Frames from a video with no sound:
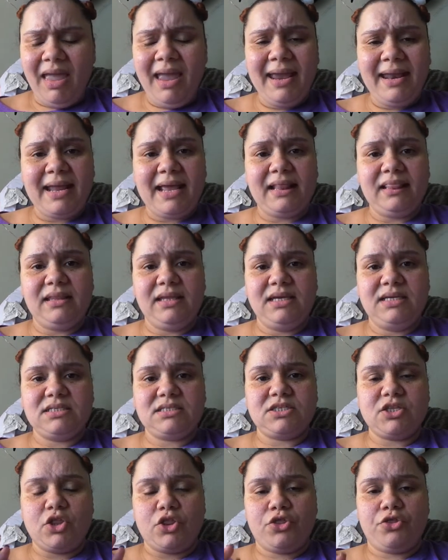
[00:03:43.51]
and at
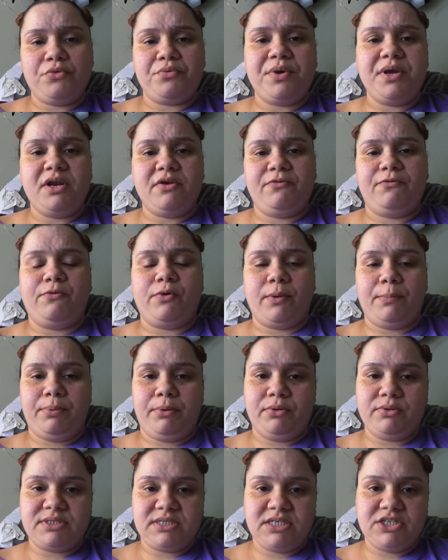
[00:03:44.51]
least three to four
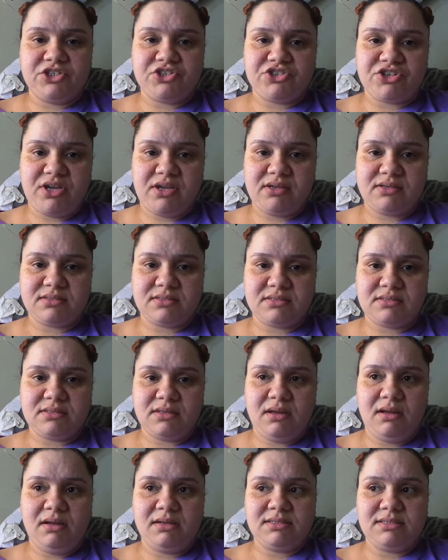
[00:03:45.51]
protein
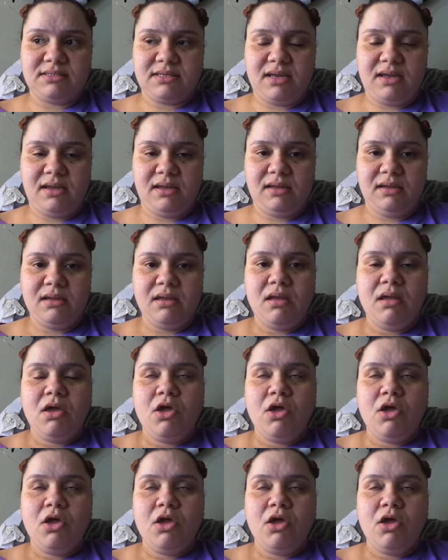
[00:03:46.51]
shakes a day.